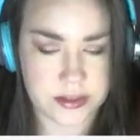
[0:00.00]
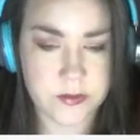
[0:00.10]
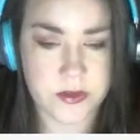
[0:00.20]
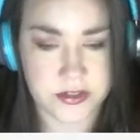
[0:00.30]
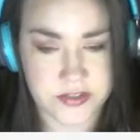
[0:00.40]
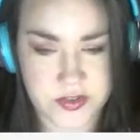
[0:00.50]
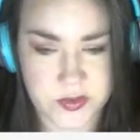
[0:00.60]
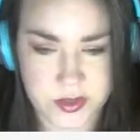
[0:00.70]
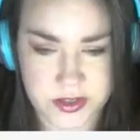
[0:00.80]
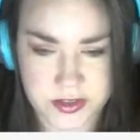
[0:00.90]
rocks in the
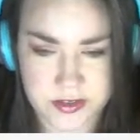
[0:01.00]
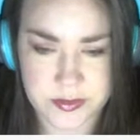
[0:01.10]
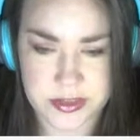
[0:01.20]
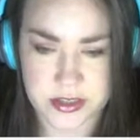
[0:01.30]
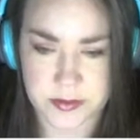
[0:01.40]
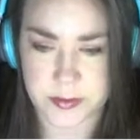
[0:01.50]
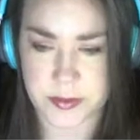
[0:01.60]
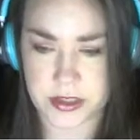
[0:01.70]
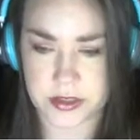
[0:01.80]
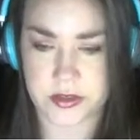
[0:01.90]
water and pick up a
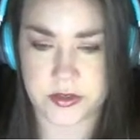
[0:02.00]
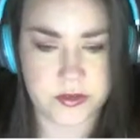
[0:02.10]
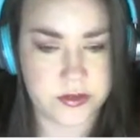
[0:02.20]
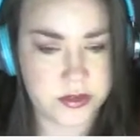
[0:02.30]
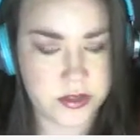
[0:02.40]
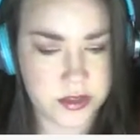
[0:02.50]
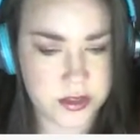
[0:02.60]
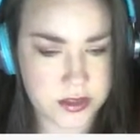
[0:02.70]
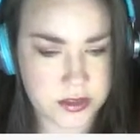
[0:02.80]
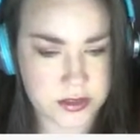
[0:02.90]
pine cone.
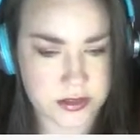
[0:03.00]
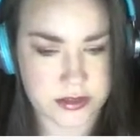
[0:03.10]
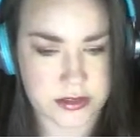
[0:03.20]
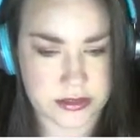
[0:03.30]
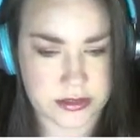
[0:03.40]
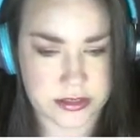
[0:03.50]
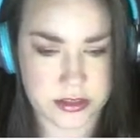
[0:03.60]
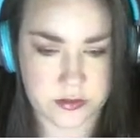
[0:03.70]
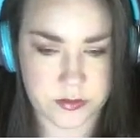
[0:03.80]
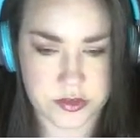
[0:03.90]
I
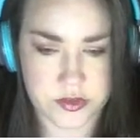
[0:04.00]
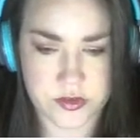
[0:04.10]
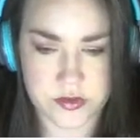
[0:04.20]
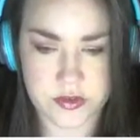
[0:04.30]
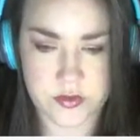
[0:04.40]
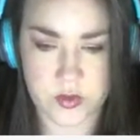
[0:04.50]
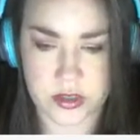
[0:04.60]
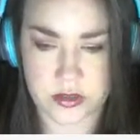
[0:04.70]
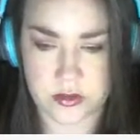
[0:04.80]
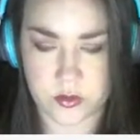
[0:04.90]
kick off my shoes and
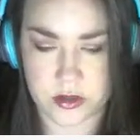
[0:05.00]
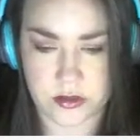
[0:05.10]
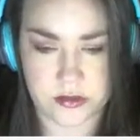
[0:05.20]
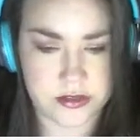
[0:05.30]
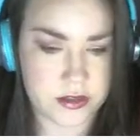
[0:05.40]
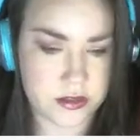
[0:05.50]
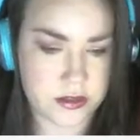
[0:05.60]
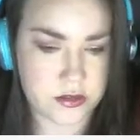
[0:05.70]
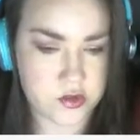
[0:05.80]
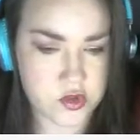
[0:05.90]
wade in the water's
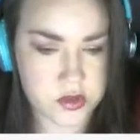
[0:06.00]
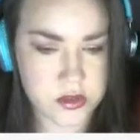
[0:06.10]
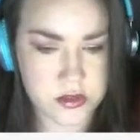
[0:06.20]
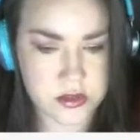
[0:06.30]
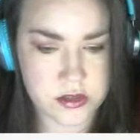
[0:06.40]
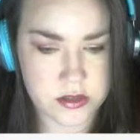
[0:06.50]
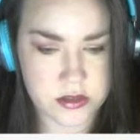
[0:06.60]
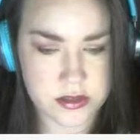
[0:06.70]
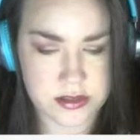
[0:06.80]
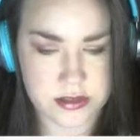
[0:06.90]
edge.
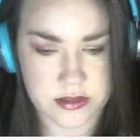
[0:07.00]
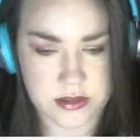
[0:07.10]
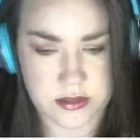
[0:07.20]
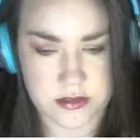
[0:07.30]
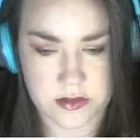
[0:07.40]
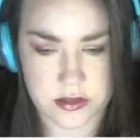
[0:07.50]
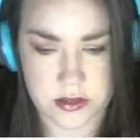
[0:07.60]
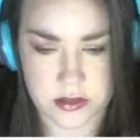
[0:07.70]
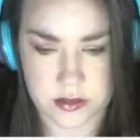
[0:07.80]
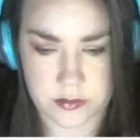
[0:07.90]
I sit at the end of the
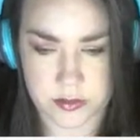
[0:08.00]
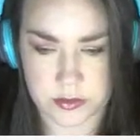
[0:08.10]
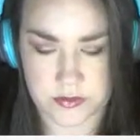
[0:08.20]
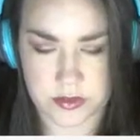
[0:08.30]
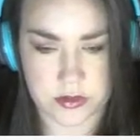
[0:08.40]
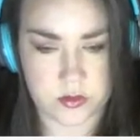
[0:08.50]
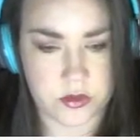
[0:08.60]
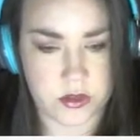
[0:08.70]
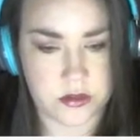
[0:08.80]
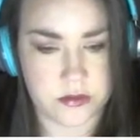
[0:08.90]
dock and put my feet in the
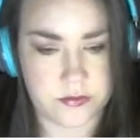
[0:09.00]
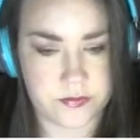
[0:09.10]
water.